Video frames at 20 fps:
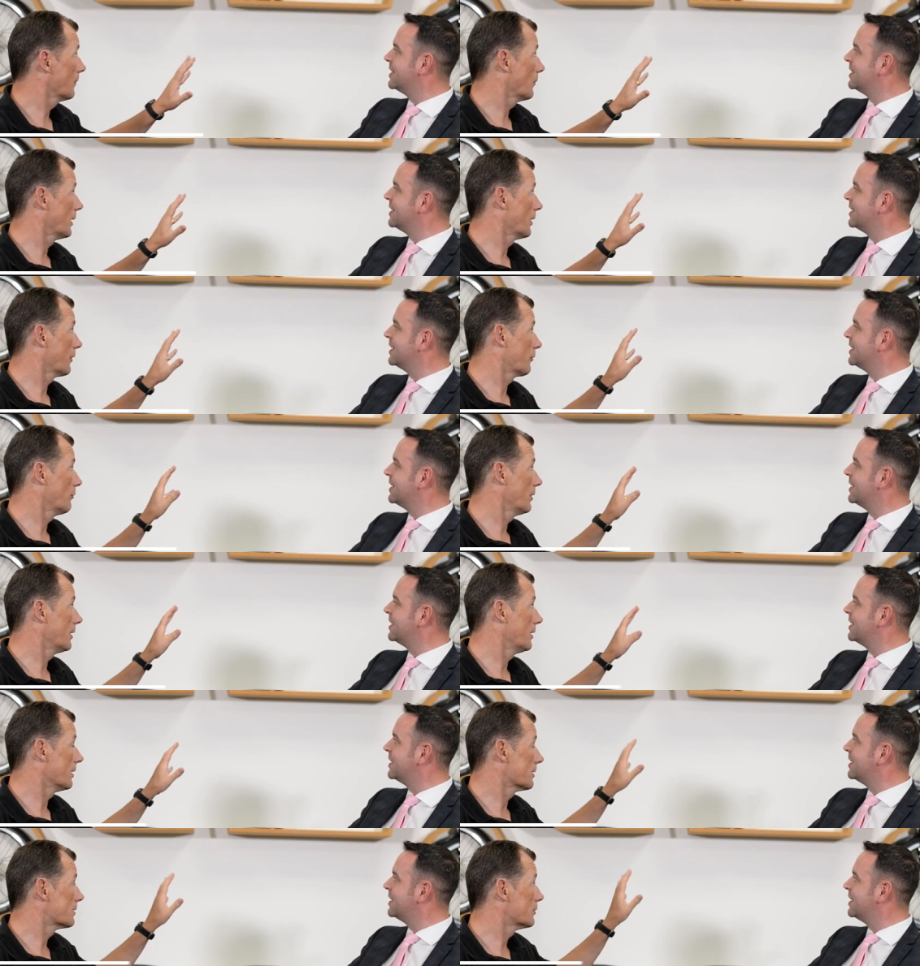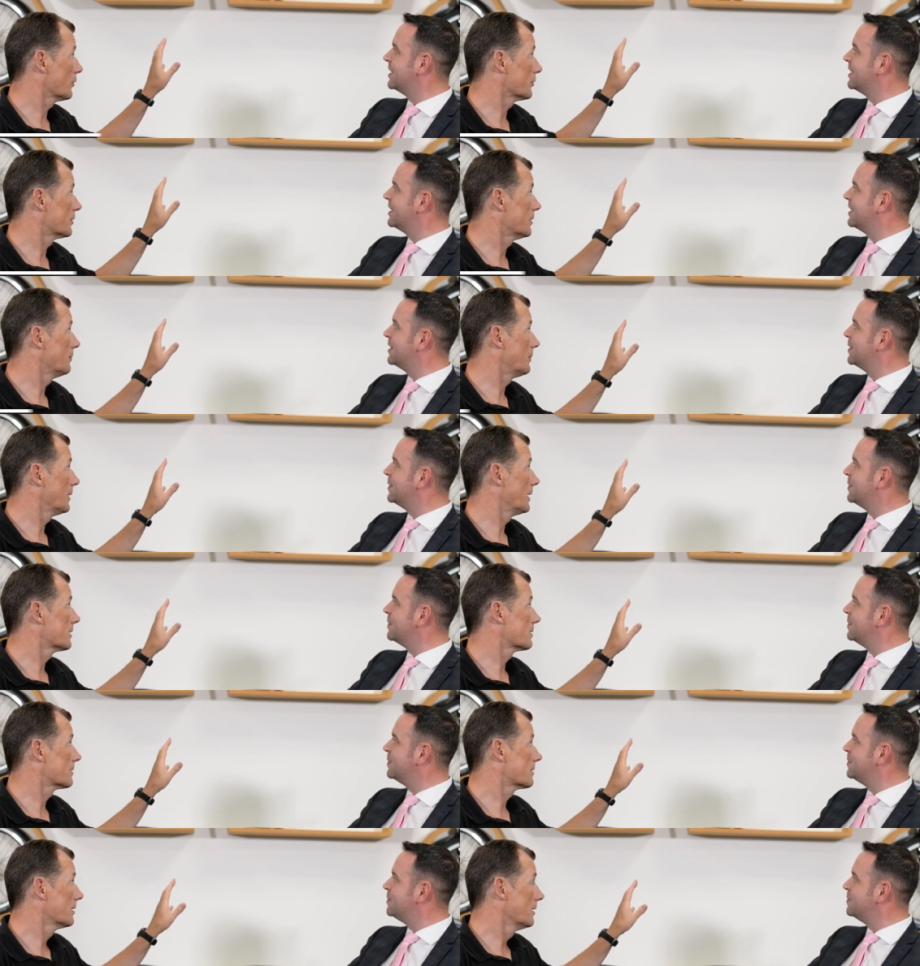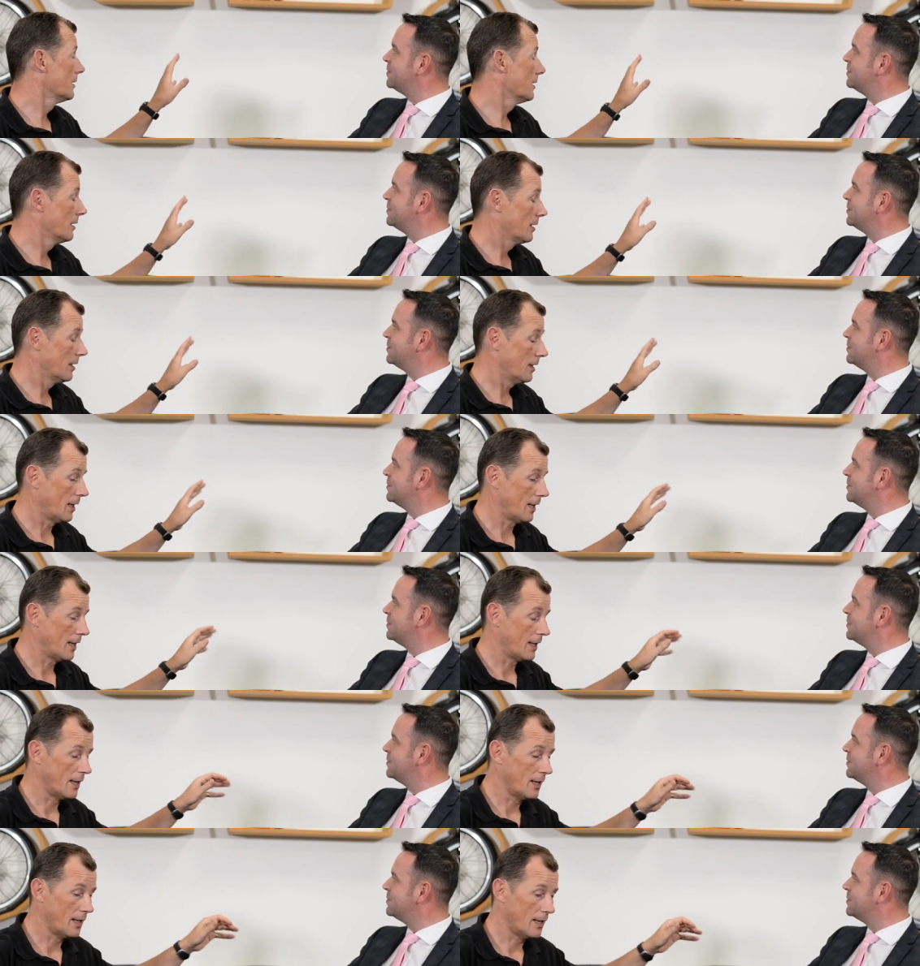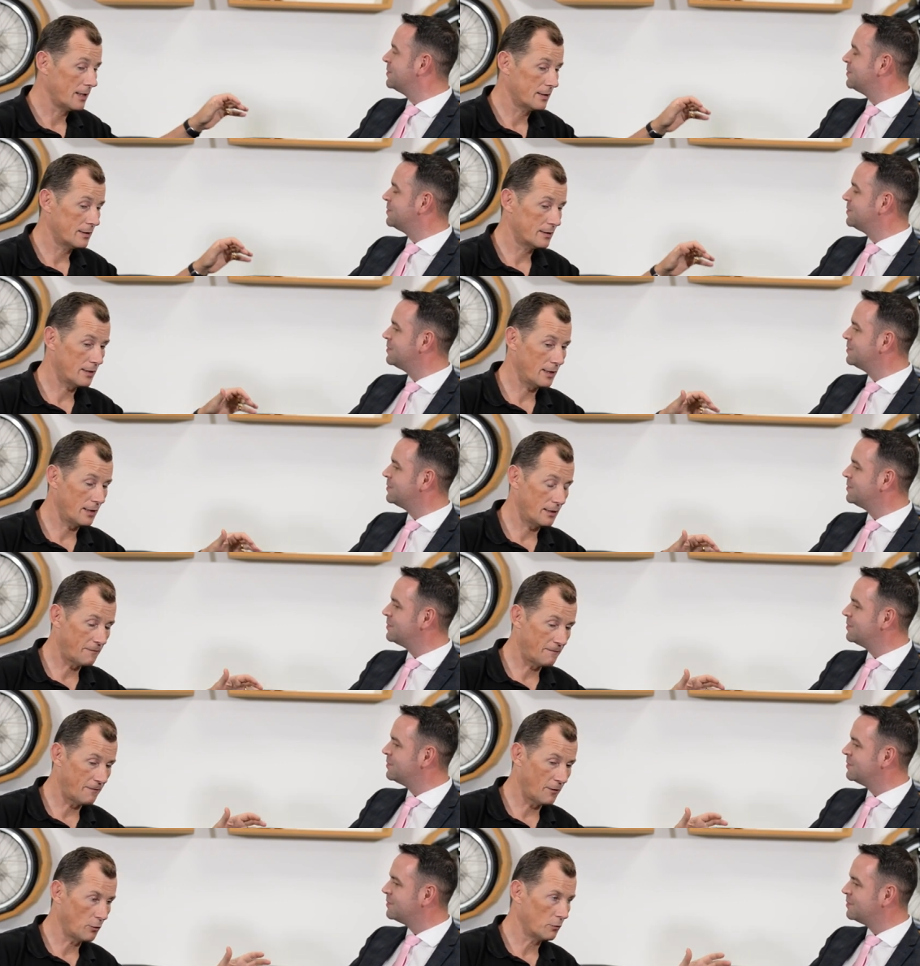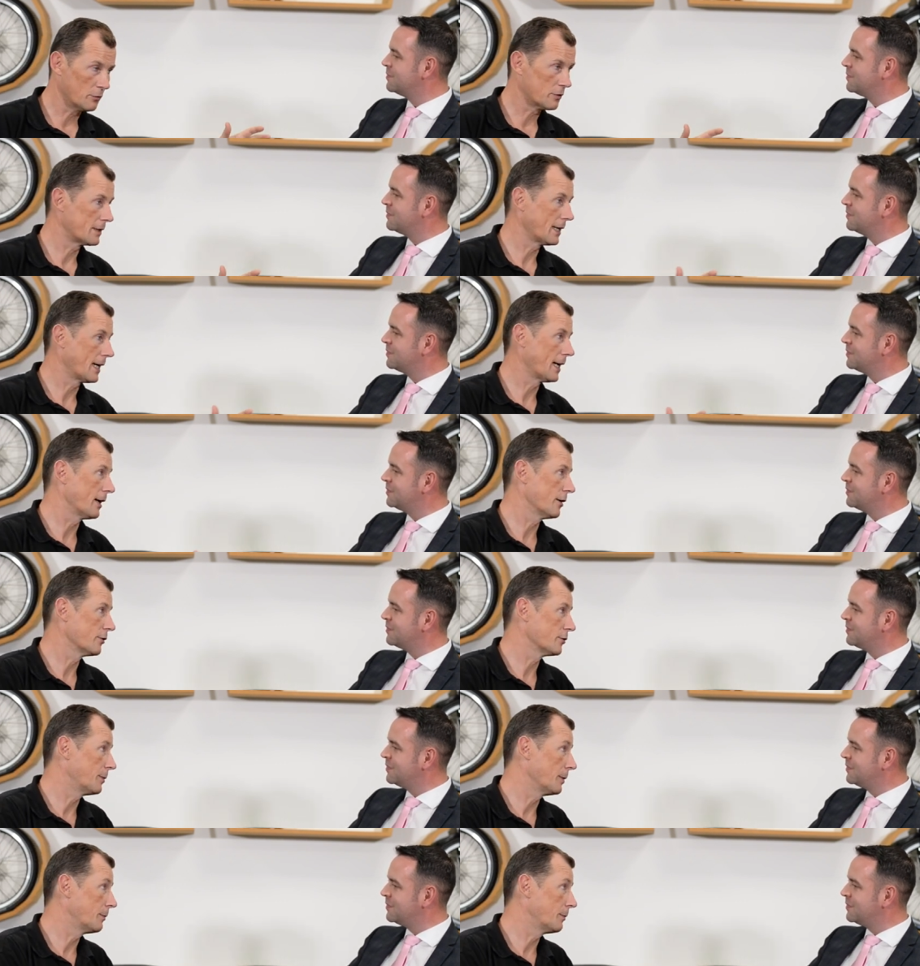Speaker 1: when it's ridden, it's not in bits, and it folds down to